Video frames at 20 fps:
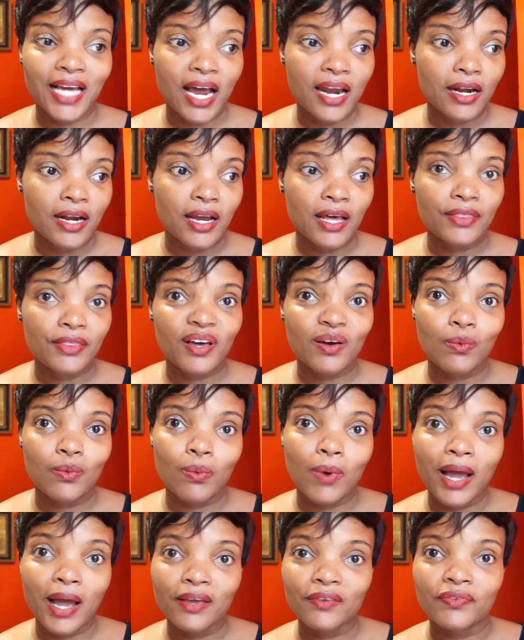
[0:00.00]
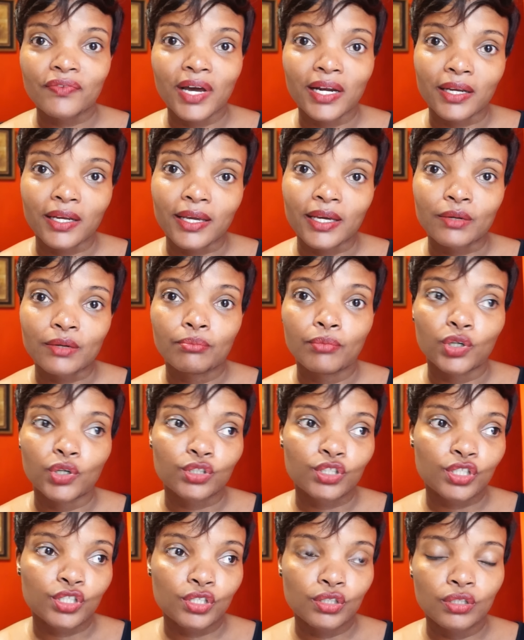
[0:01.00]
another wife and get more
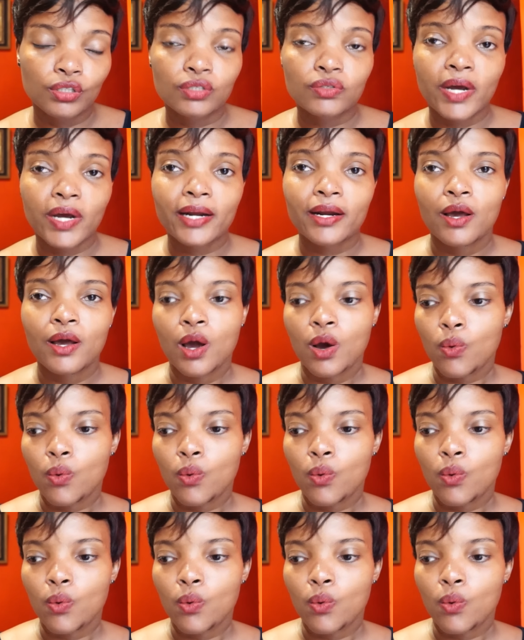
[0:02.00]
children